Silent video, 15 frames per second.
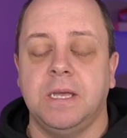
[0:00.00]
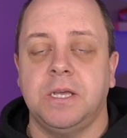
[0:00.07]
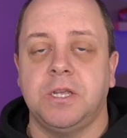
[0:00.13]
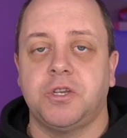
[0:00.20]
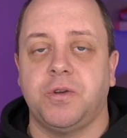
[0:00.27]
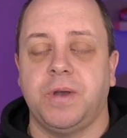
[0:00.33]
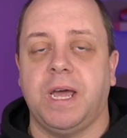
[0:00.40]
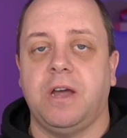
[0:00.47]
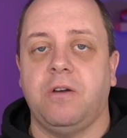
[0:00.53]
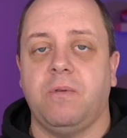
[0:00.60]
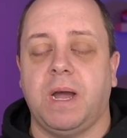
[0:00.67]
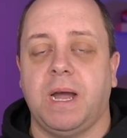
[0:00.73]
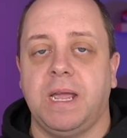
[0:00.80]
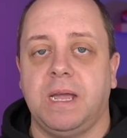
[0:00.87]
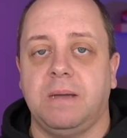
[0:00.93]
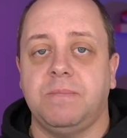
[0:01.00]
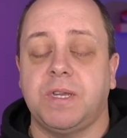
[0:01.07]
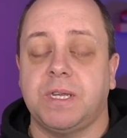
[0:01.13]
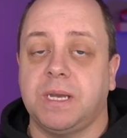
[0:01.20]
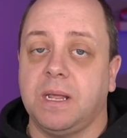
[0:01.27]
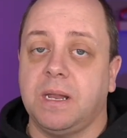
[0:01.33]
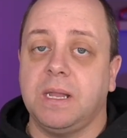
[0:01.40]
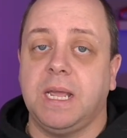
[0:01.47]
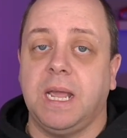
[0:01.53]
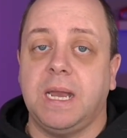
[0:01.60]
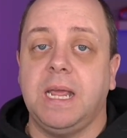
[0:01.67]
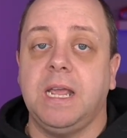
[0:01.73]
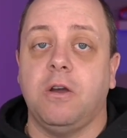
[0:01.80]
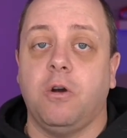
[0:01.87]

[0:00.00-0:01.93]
So now I am still getting